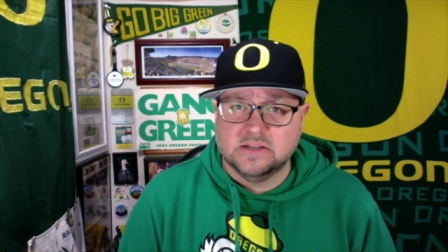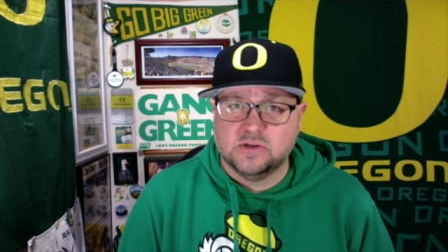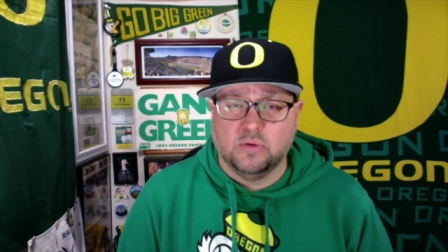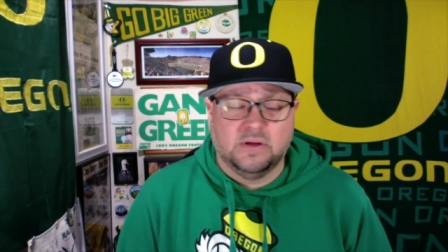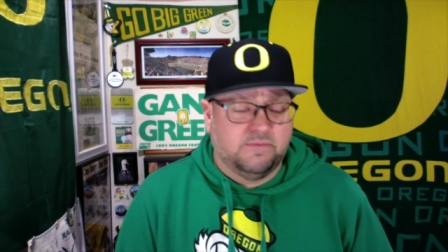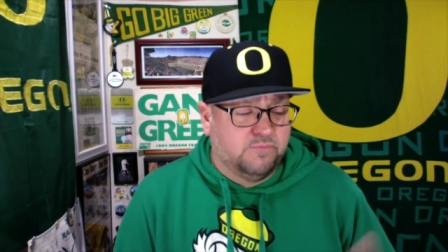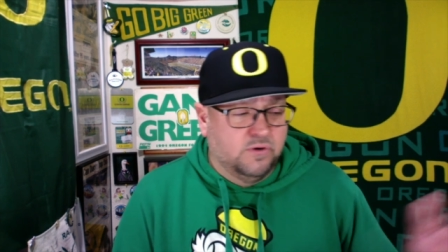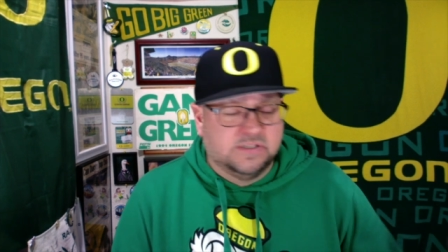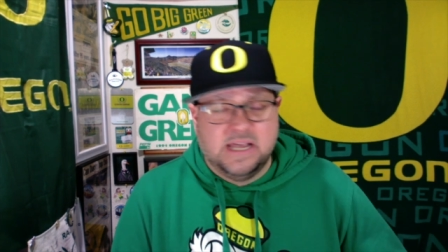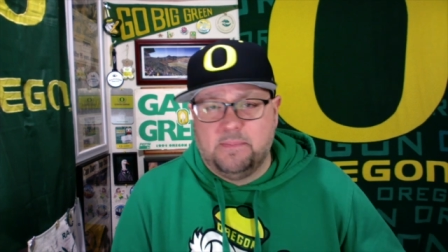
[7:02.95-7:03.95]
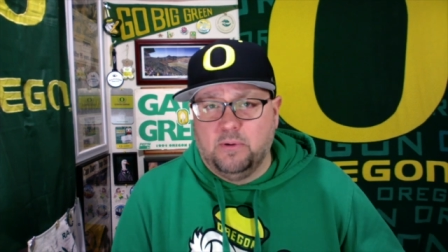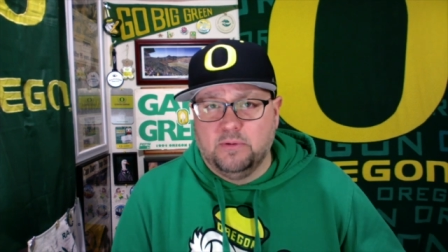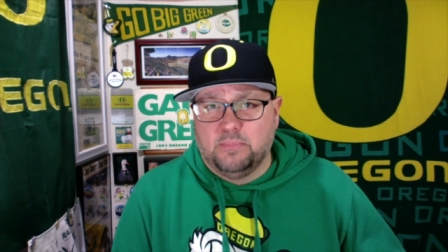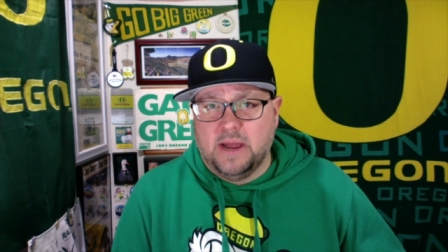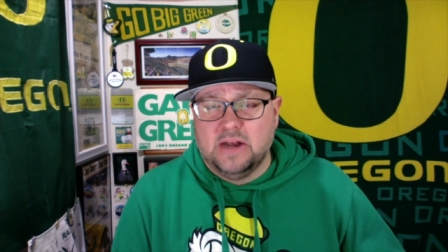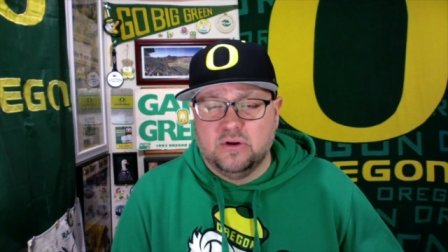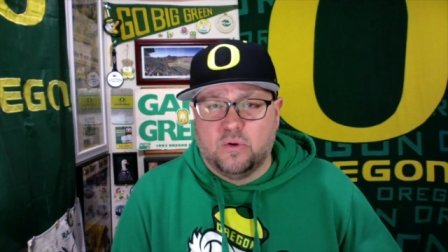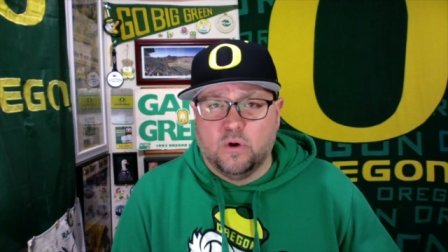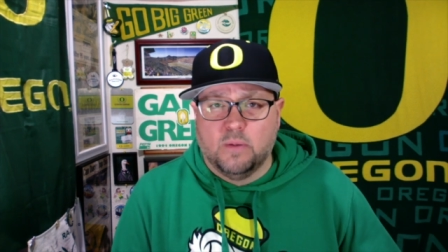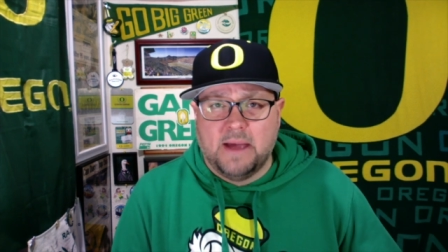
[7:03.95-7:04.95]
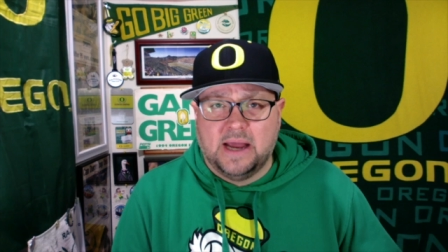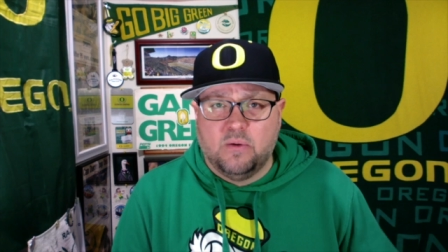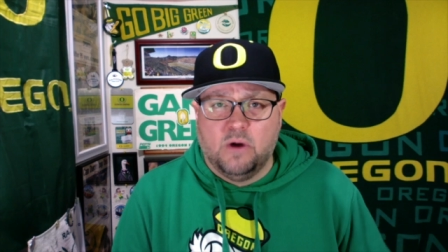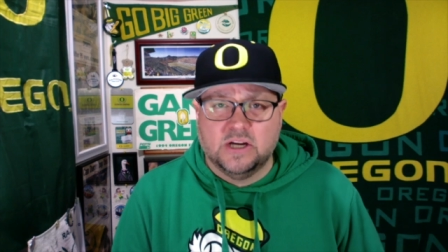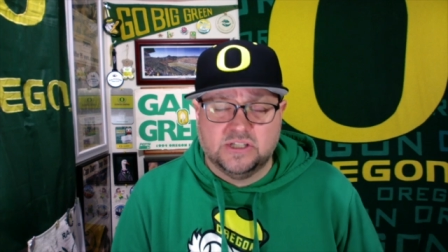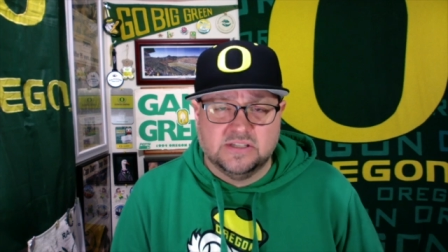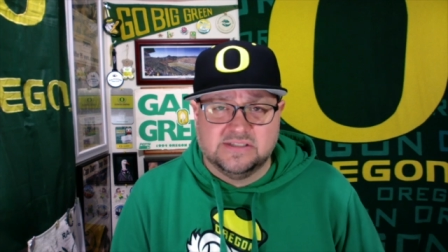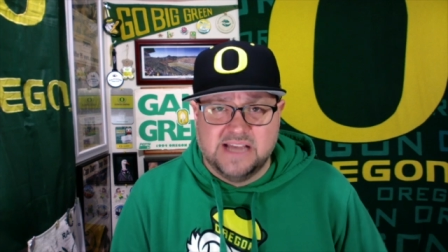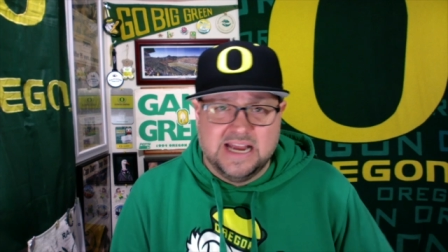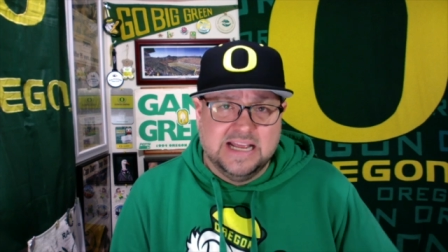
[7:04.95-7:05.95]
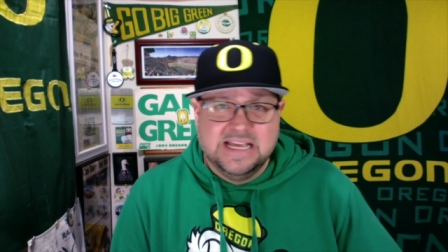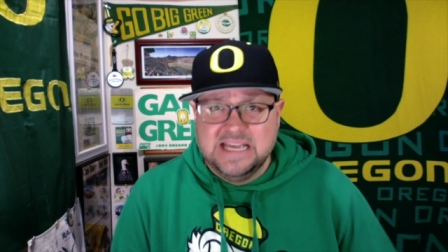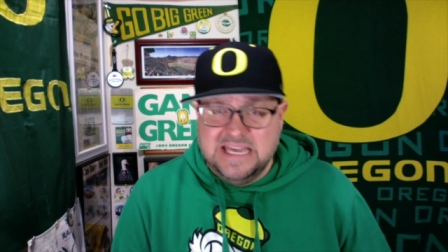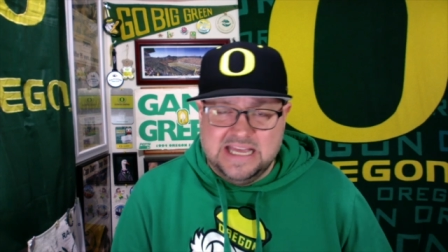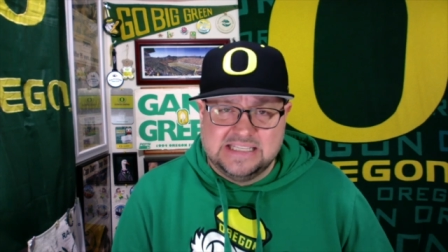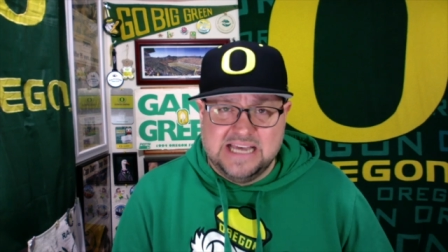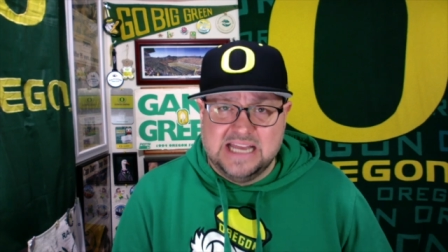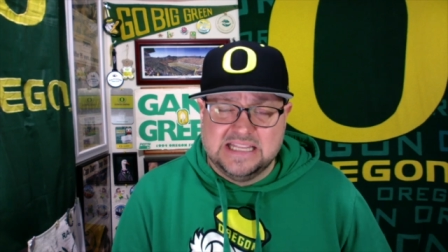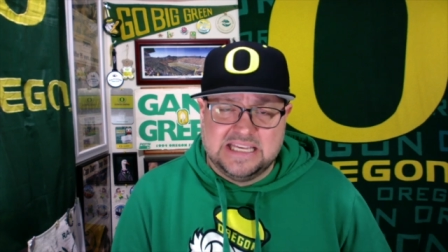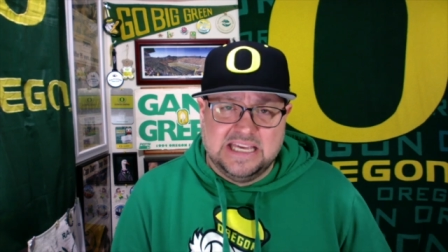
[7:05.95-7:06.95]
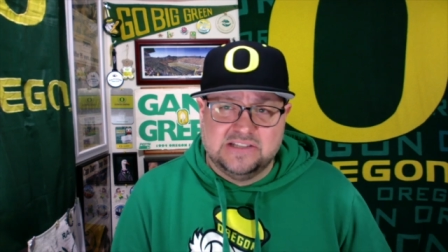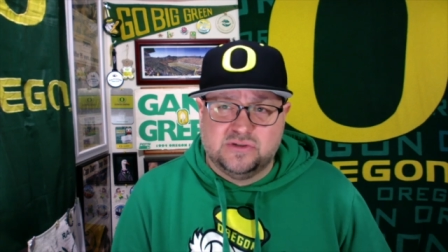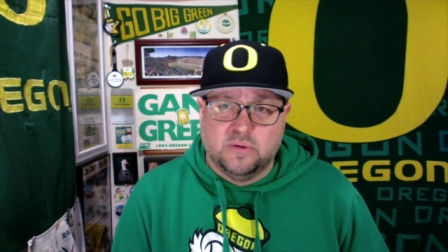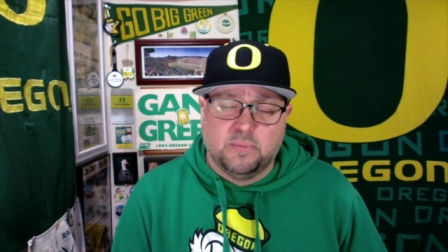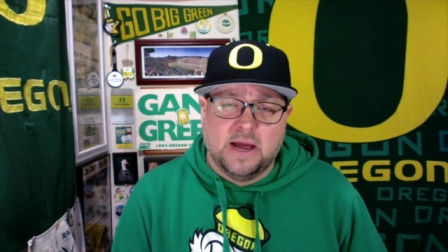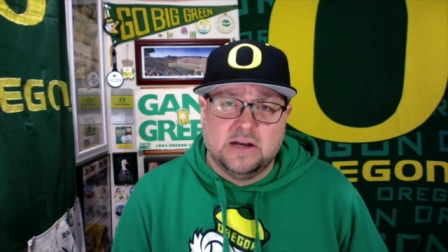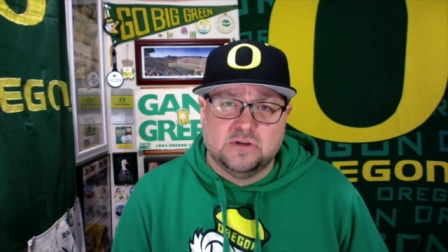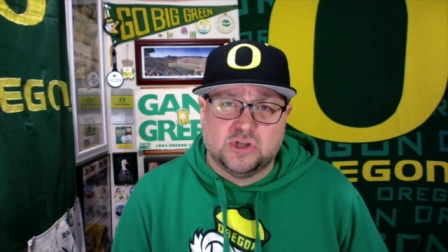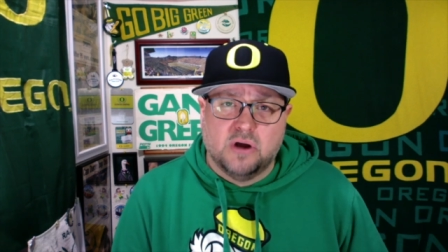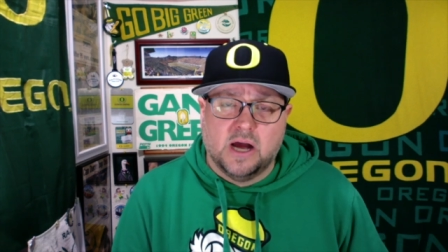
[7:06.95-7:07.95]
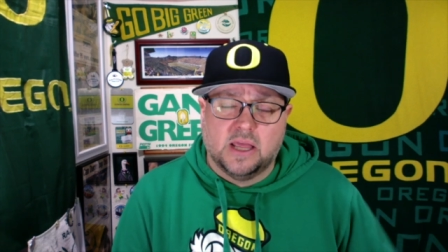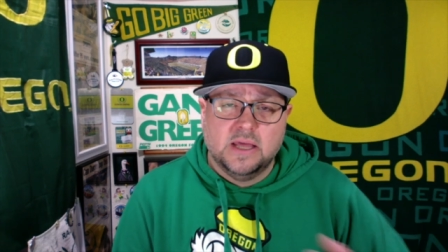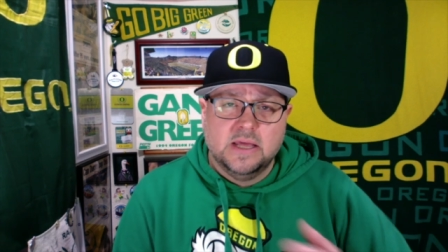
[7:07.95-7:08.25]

So, for example, the brand new quarterback at Washington State, he gets handed the keys to a brand new truck.